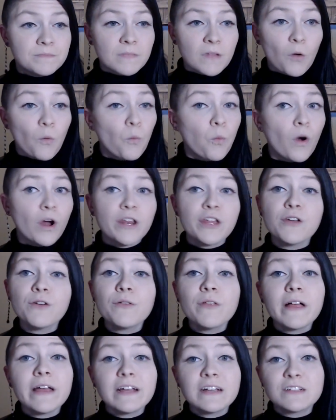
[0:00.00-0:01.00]
what do you
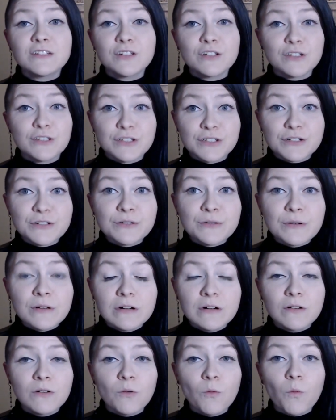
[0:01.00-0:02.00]
like to do,
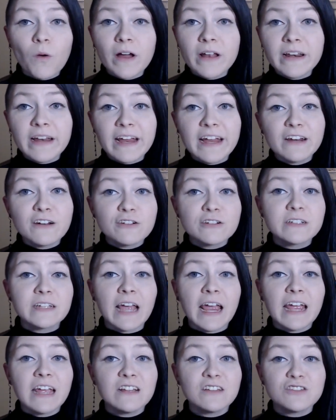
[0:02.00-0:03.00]
what
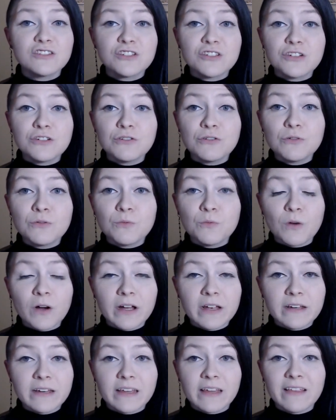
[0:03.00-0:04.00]
entertains you,
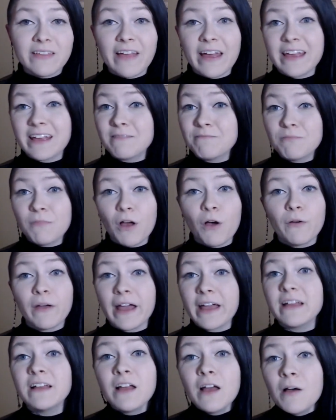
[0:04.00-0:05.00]

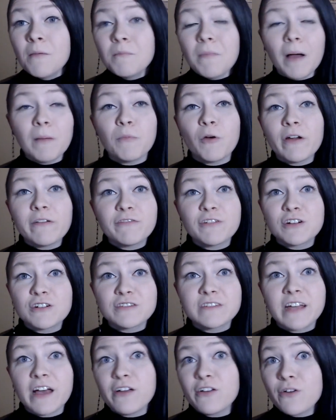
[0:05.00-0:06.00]
okay, my boyfriend will
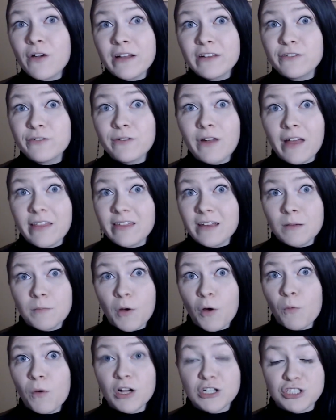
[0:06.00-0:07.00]
tell you I do nothing
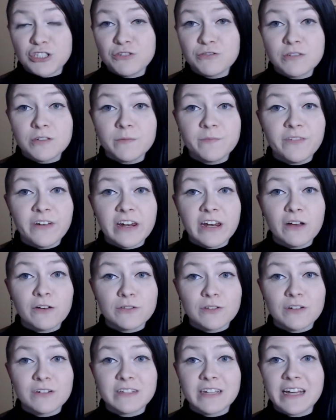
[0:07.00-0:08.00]
but watch YouTube videos
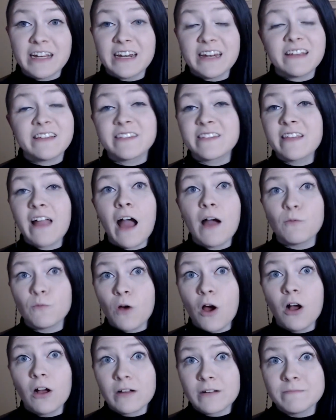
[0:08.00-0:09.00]
all day, and he's not
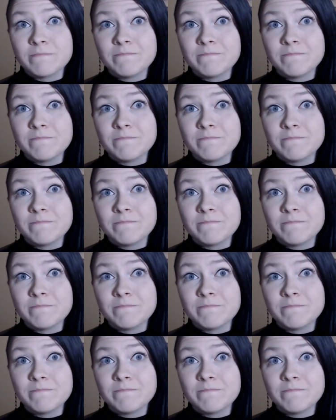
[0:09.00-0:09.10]
wrong.